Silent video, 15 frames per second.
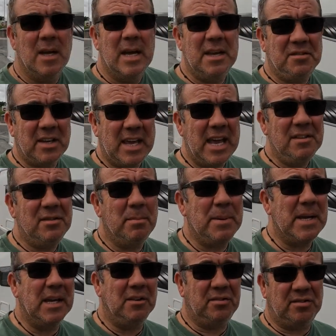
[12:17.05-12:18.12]
It's a case of
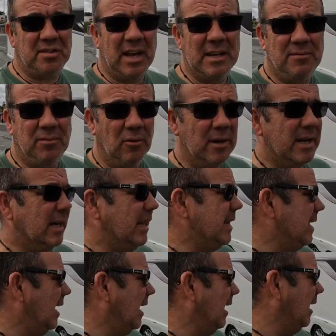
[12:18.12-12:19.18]
being safe, really.